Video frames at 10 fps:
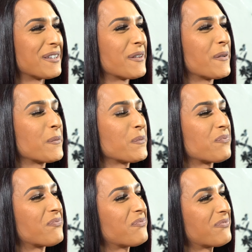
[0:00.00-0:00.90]
that
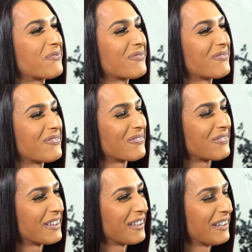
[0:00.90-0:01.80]
come to
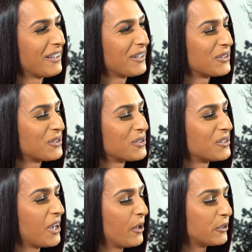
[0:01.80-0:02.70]
happen?
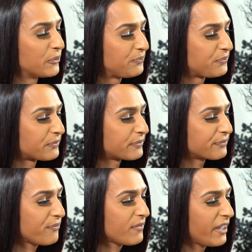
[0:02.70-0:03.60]
So,
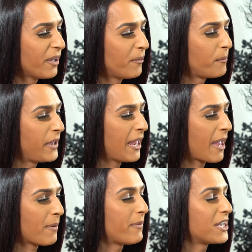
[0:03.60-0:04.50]
me and
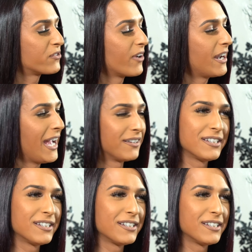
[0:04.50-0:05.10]
my best friend at the